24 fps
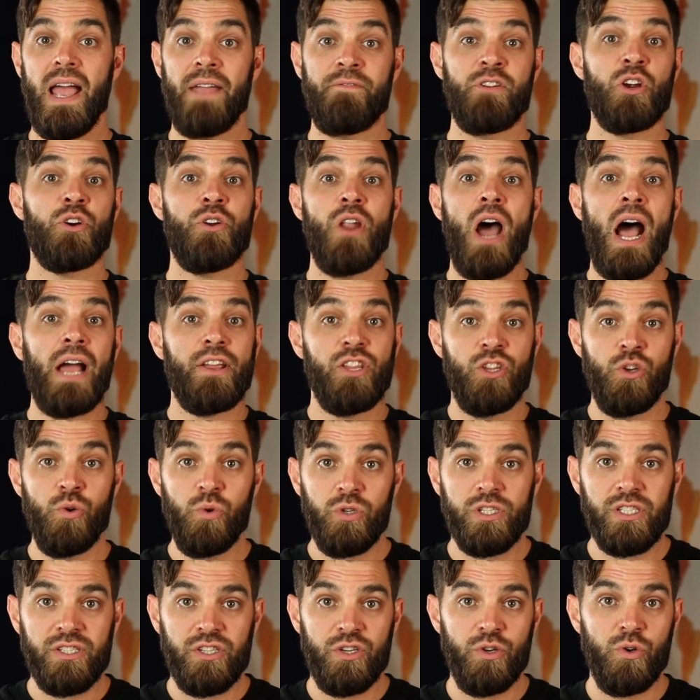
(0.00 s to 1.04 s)
if you're not
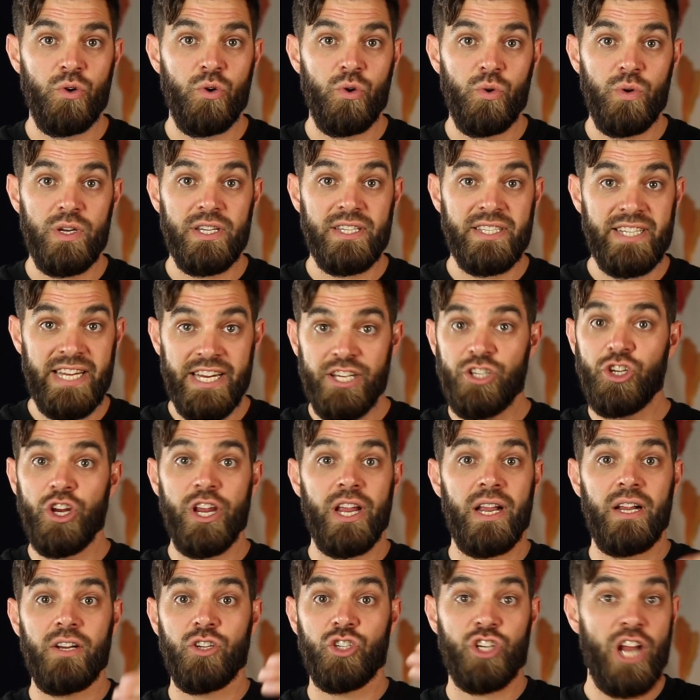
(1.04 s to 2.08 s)
used to
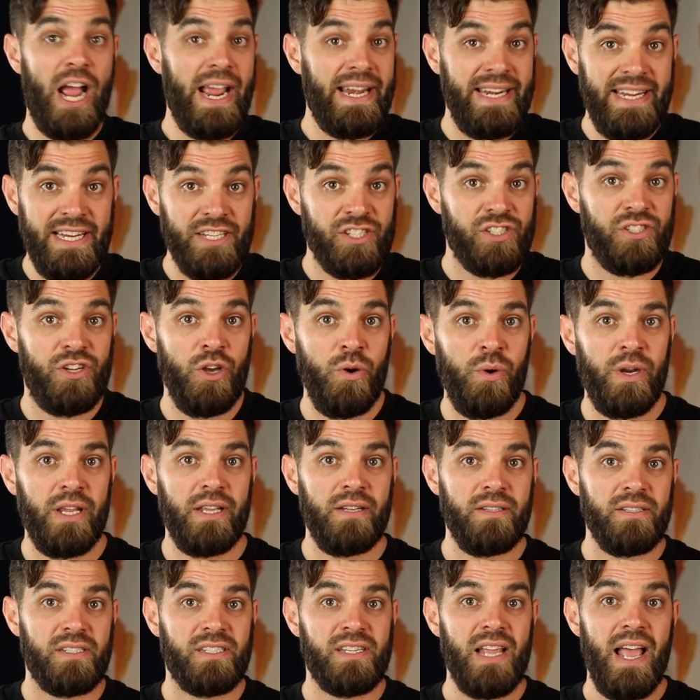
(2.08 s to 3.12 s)
teaching Chinese
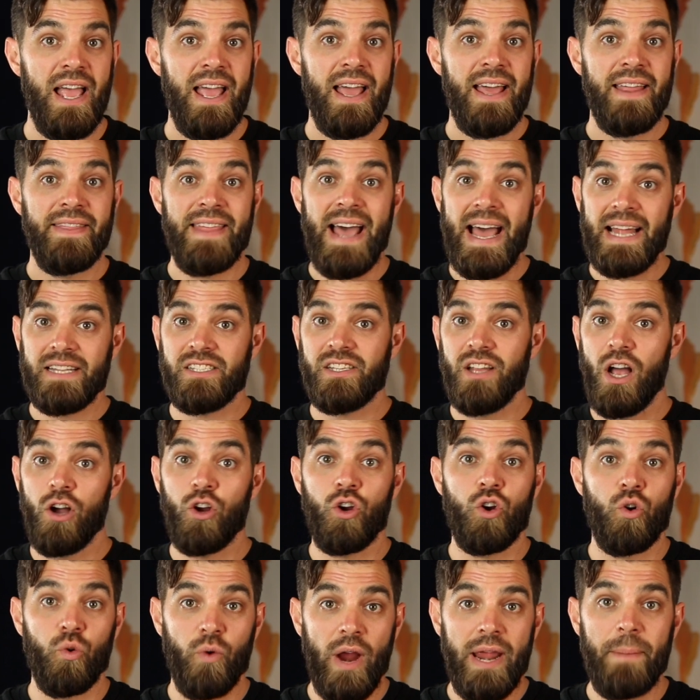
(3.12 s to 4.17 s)
students, that's a
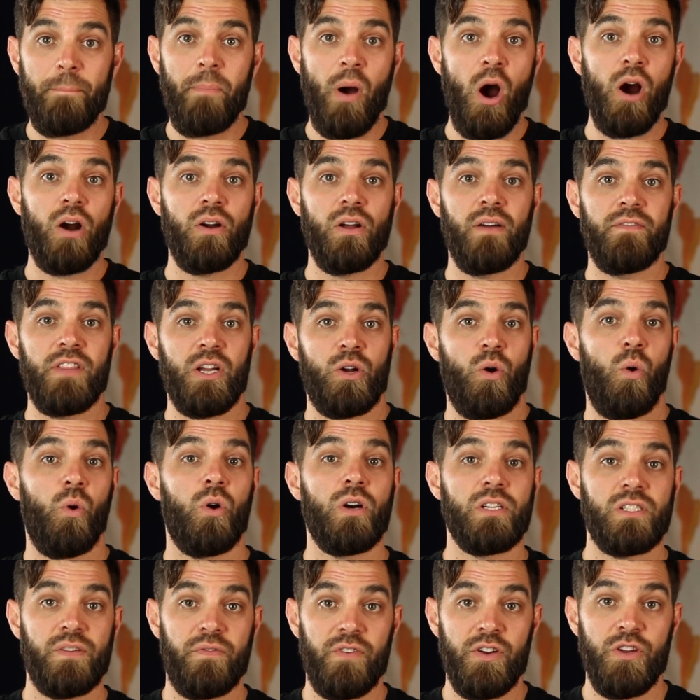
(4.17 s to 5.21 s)
great part of the
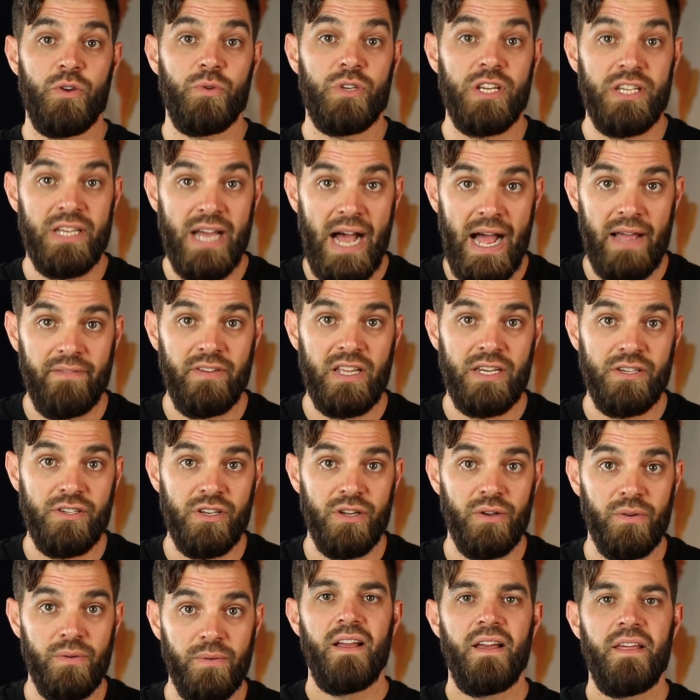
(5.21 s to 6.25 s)
course for you to dive
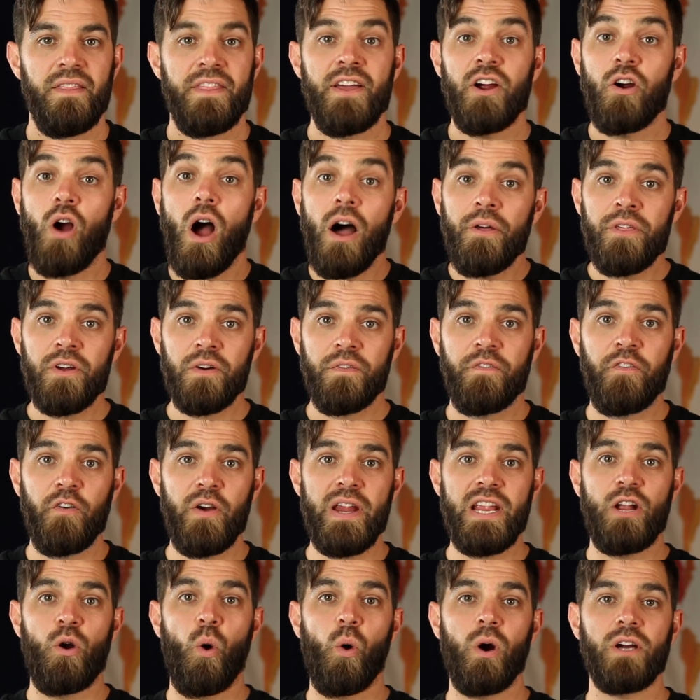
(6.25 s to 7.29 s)
into. Their other
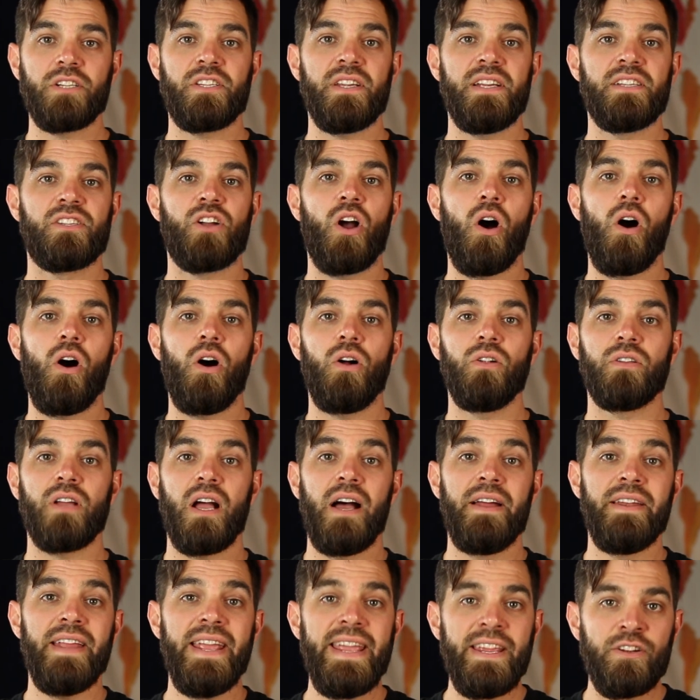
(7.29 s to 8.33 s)
free course is called
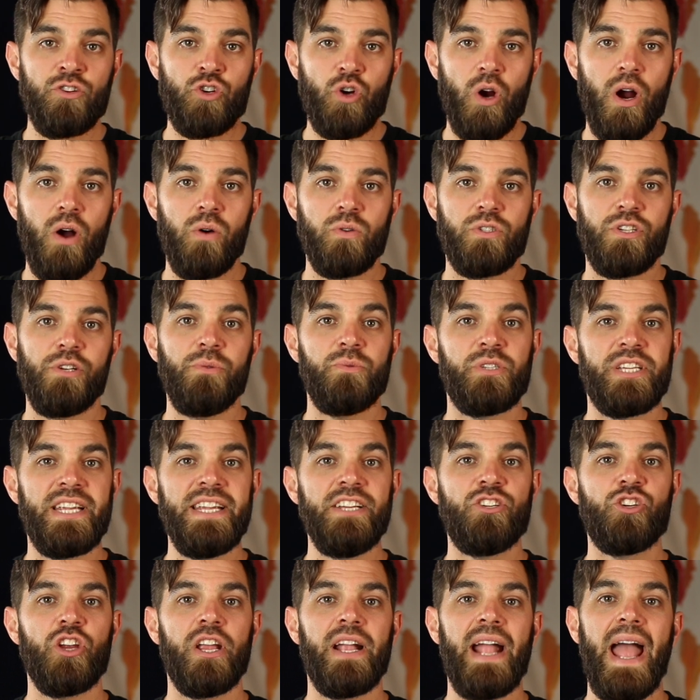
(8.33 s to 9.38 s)
An Intro to
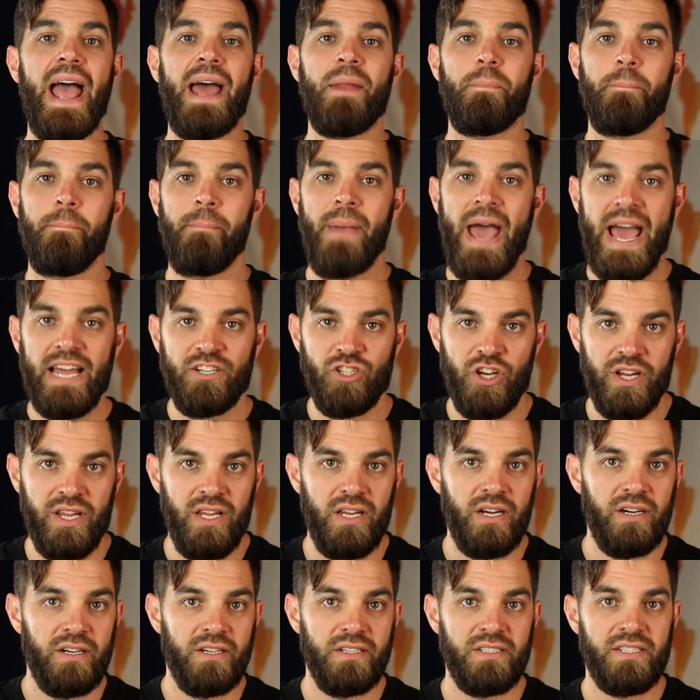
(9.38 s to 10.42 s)
Teaching at Magic
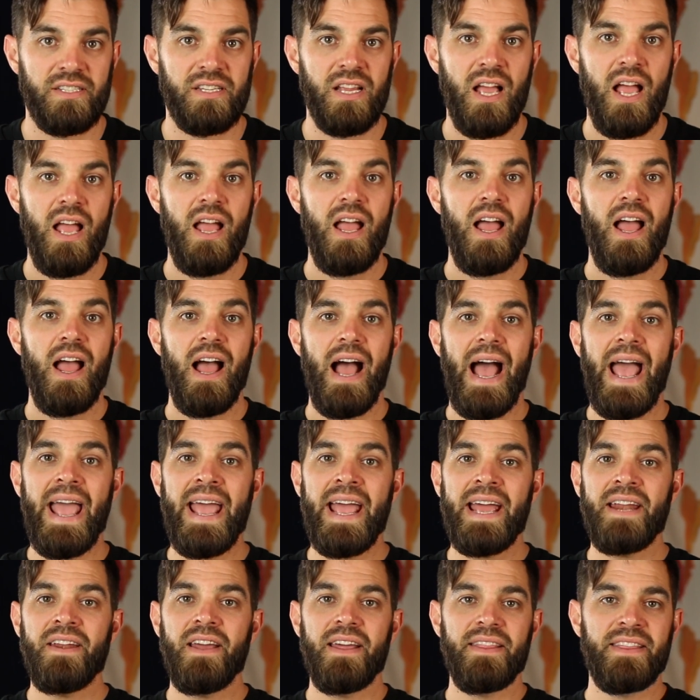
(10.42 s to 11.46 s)
Ears.
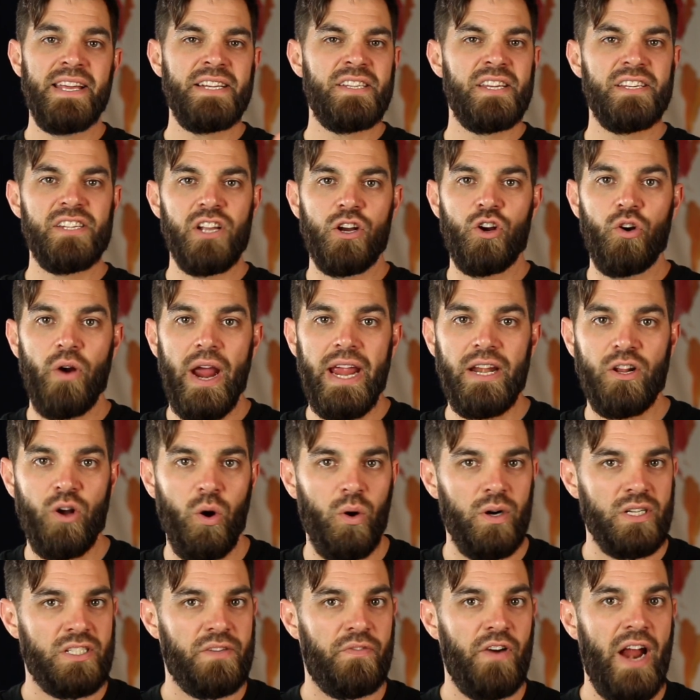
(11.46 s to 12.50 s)
And this is a great
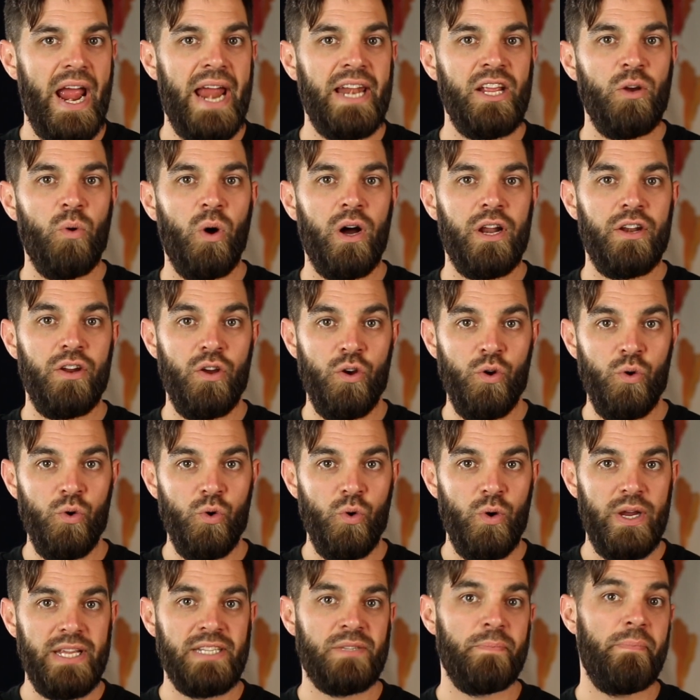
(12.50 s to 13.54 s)
course for anyone
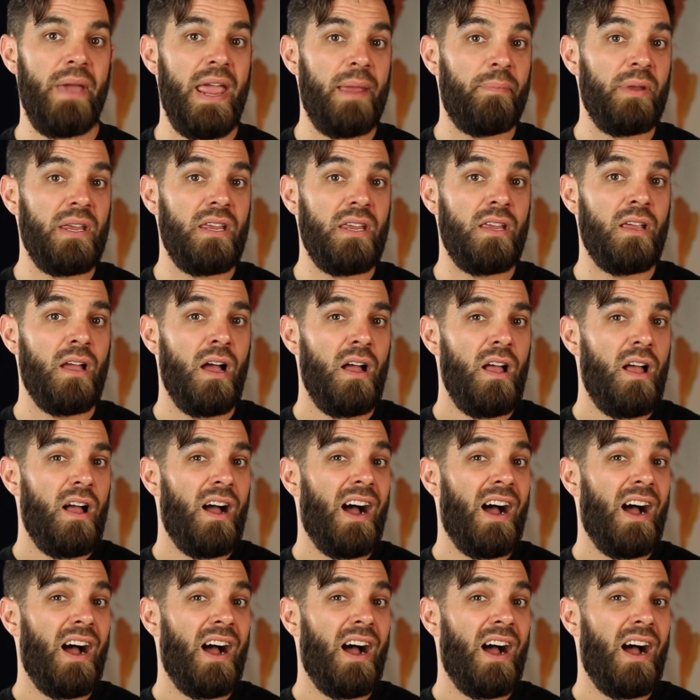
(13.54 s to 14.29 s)
who is maybe